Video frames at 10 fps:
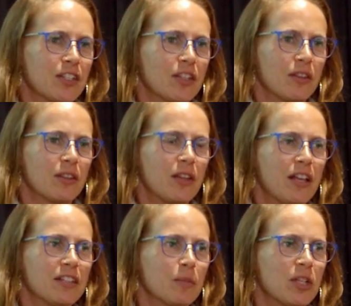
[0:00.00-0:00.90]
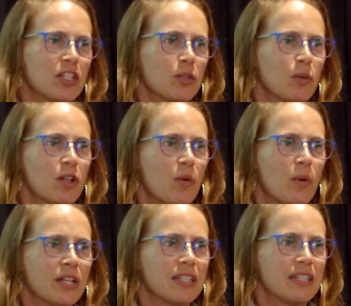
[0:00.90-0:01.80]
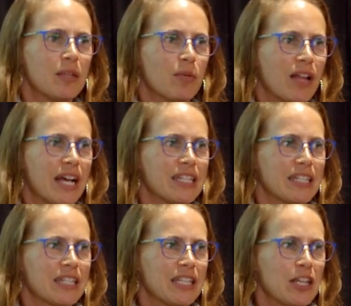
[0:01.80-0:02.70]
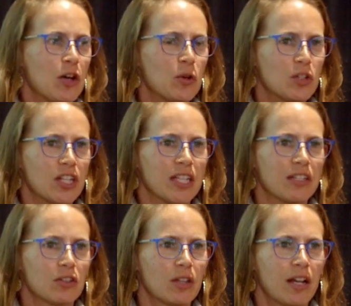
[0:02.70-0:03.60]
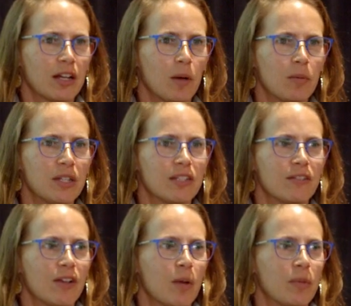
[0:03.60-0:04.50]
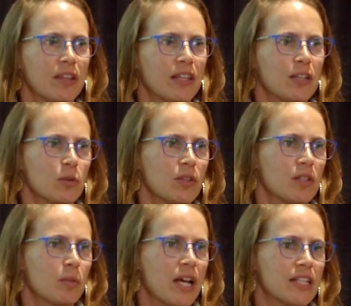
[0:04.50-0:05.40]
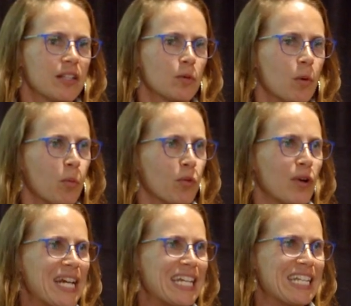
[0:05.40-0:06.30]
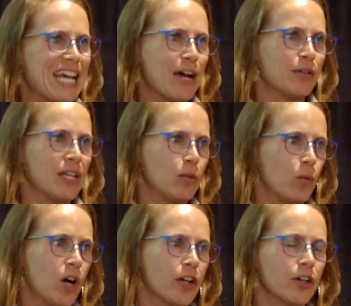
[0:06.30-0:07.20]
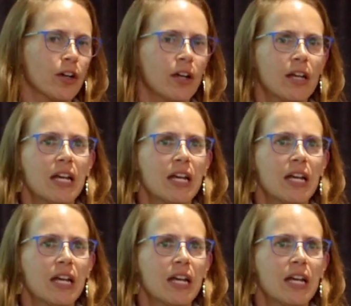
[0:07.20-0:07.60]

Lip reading: So as much as we don't want to see plastics in the ocean, there's a lot of companies developing things where these plastics will break down in water.